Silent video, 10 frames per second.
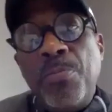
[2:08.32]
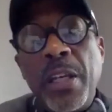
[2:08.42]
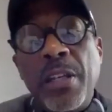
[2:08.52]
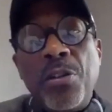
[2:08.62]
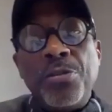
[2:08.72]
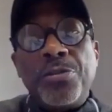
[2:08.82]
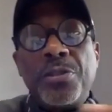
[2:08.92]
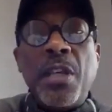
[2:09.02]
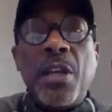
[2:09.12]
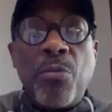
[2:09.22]
bring those
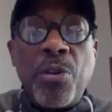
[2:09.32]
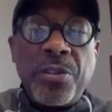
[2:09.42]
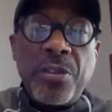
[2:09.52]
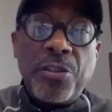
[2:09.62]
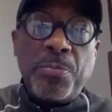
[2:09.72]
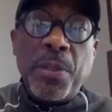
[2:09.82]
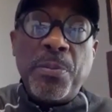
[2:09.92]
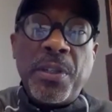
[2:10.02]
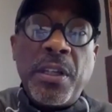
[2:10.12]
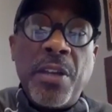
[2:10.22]
networks and those people
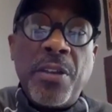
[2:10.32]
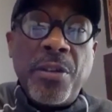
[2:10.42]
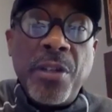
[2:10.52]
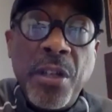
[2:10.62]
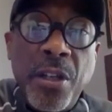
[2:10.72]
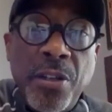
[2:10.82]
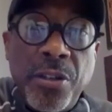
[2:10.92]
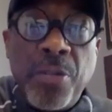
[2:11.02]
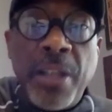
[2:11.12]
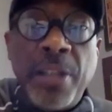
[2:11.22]
together to create